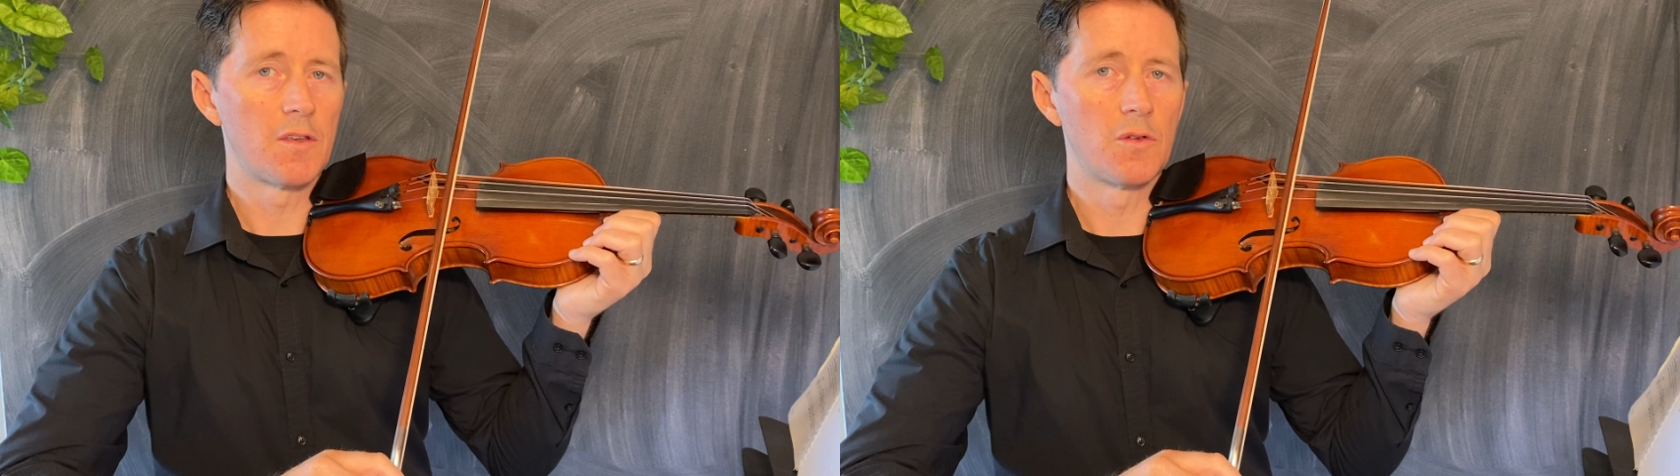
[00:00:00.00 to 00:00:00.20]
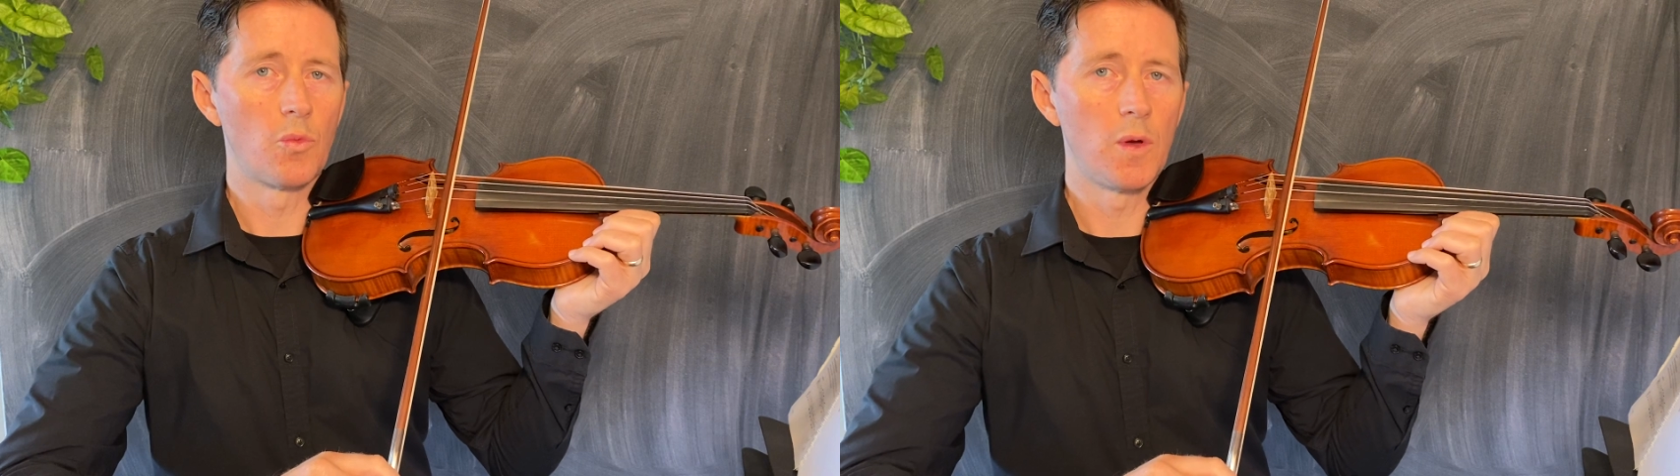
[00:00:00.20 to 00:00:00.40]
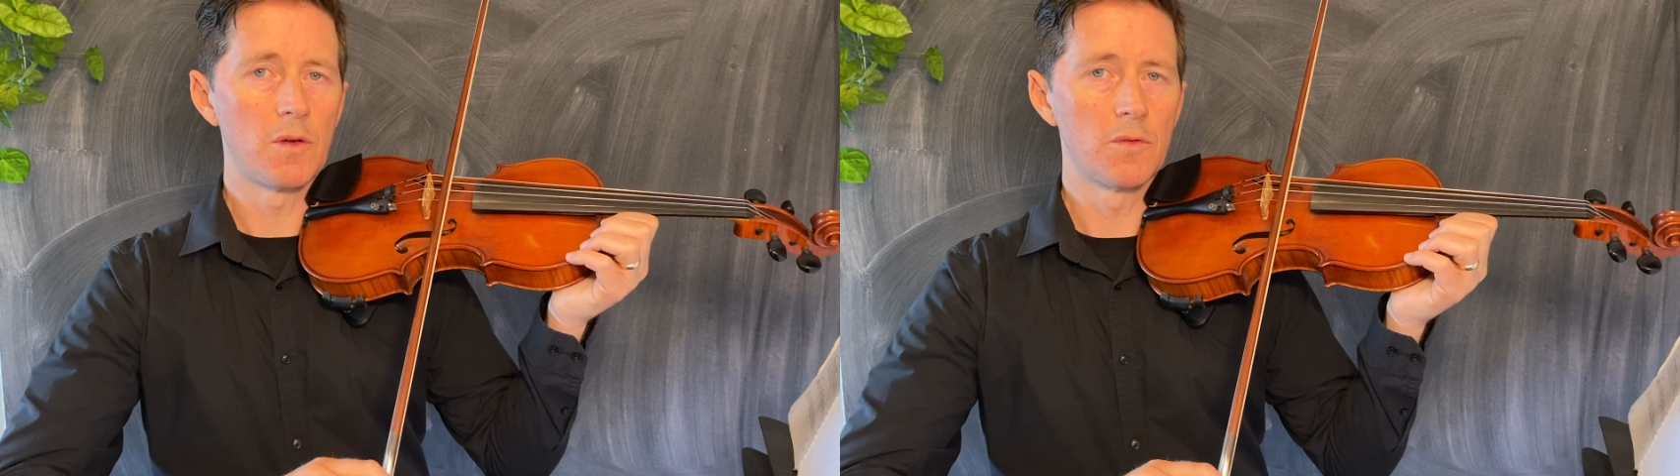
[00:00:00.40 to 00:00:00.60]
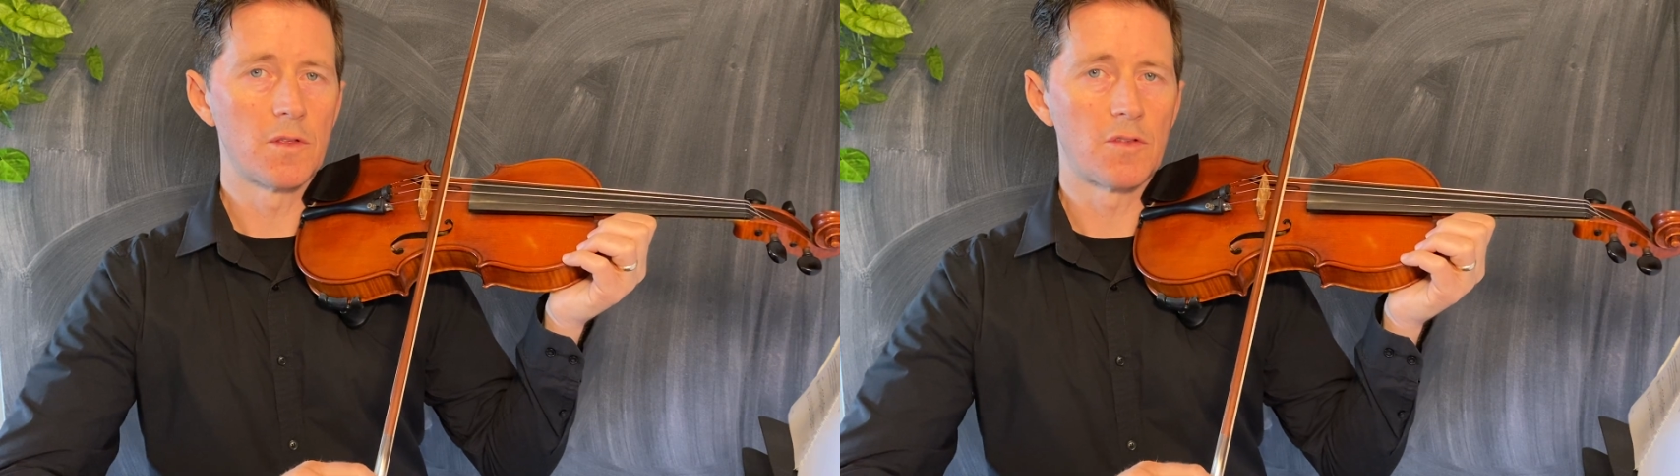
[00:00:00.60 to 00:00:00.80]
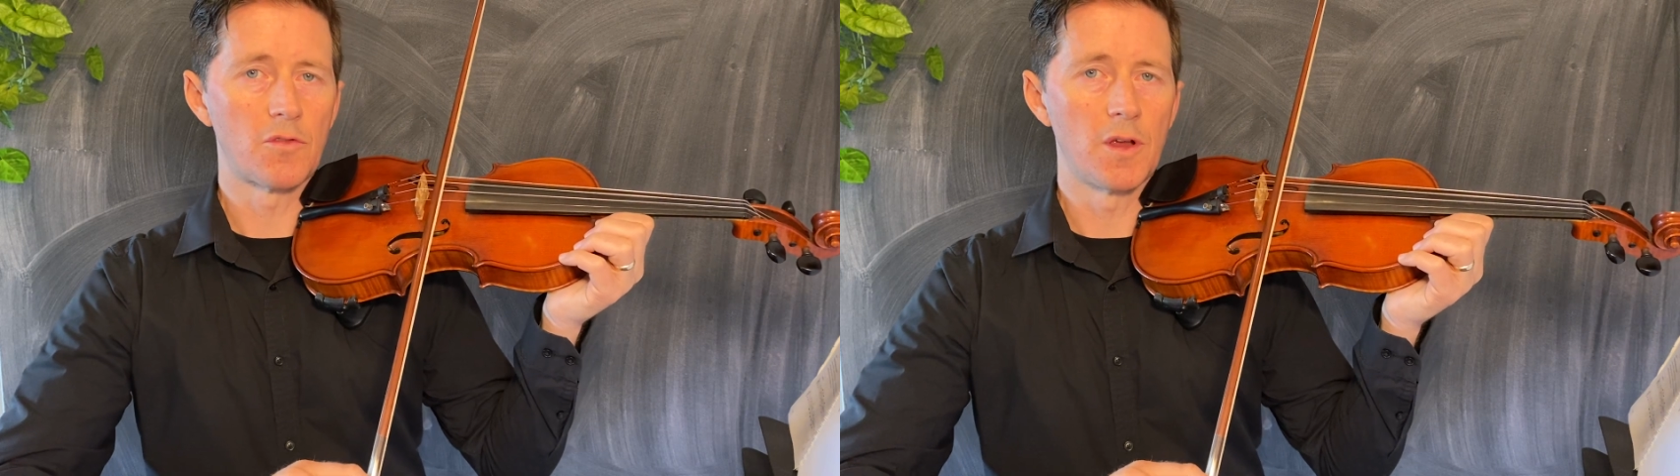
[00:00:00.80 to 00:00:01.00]
to wiggle
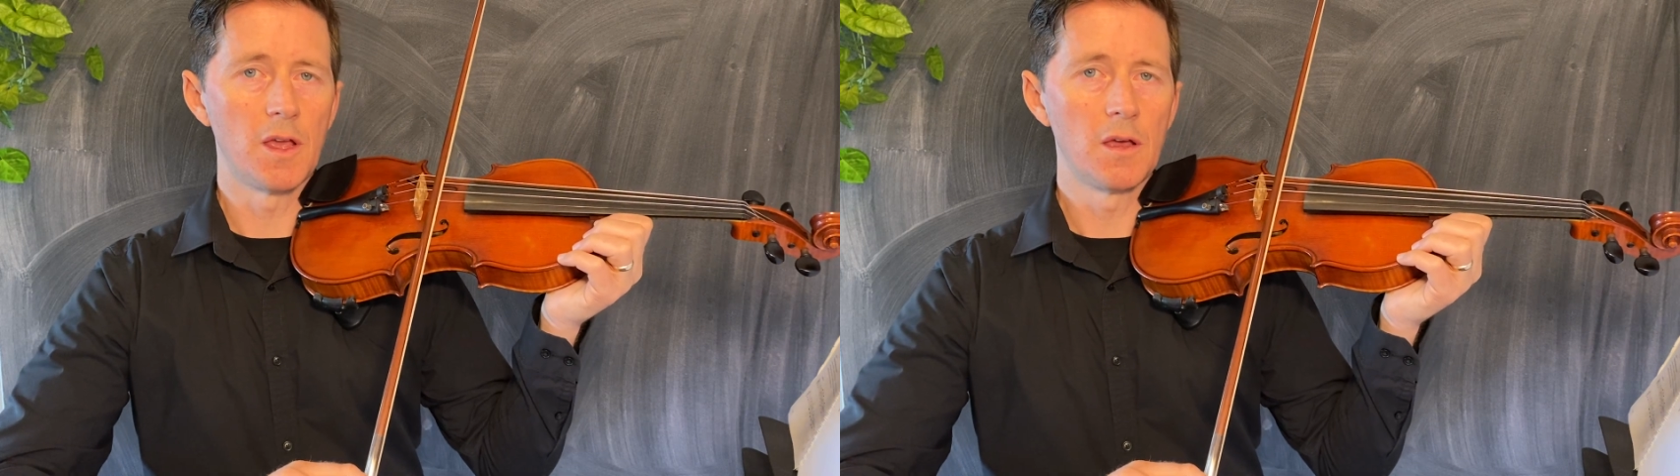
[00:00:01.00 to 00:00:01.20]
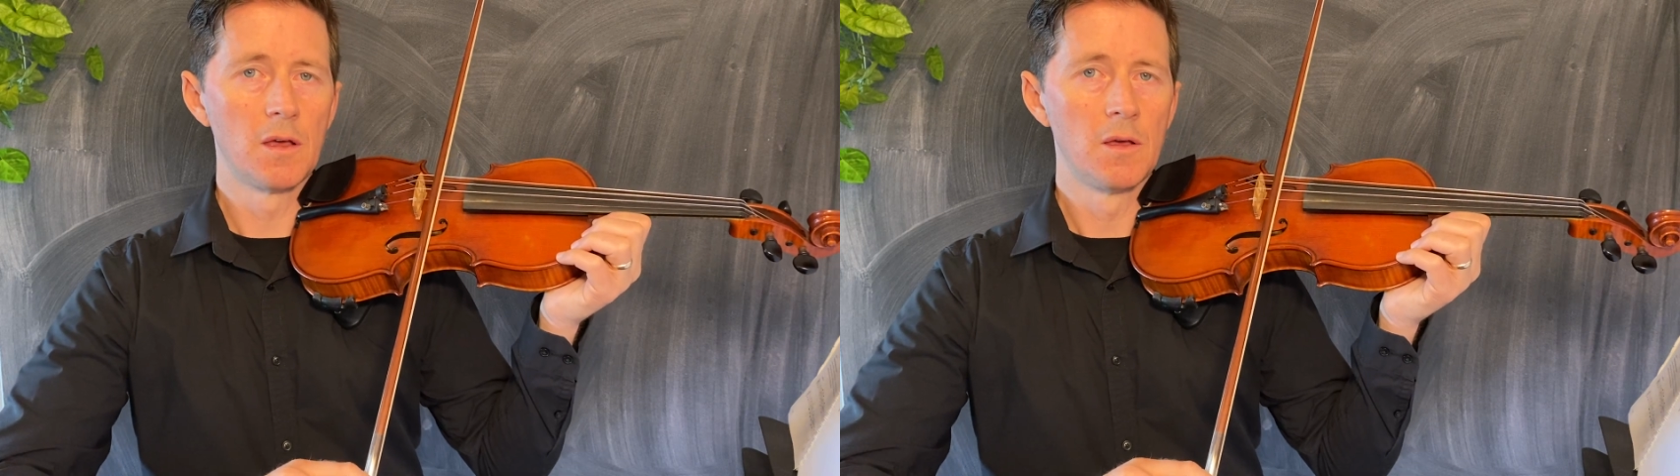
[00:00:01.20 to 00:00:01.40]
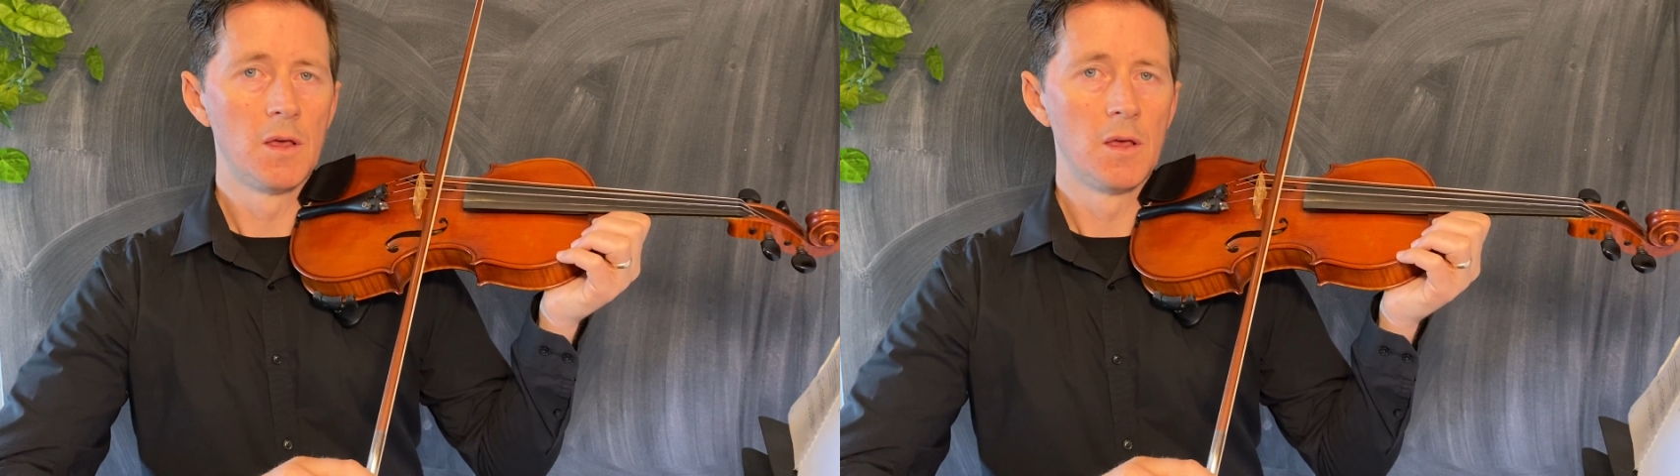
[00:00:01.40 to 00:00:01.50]
the string